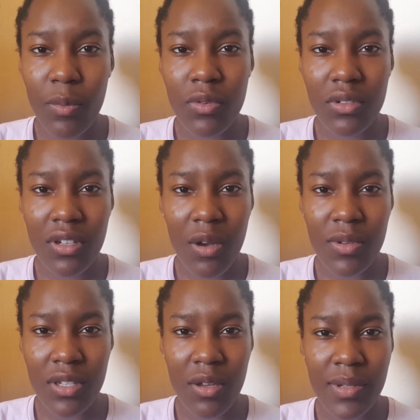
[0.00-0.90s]
I wouldn't go
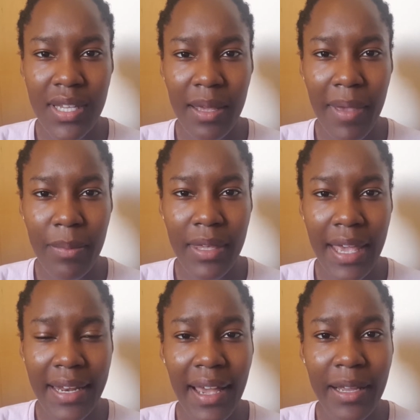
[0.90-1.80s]
as low as say maybe
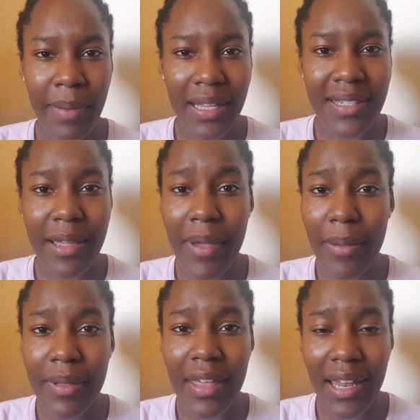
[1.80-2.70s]
year 9, but I'd say
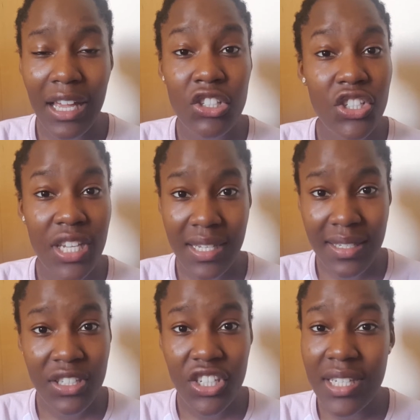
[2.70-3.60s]
maybe they're like
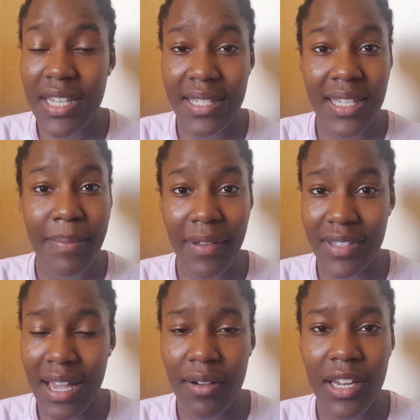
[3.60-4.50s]
GCSE maths
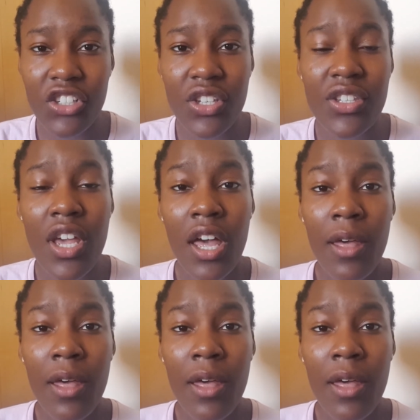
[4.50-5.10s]
calculations.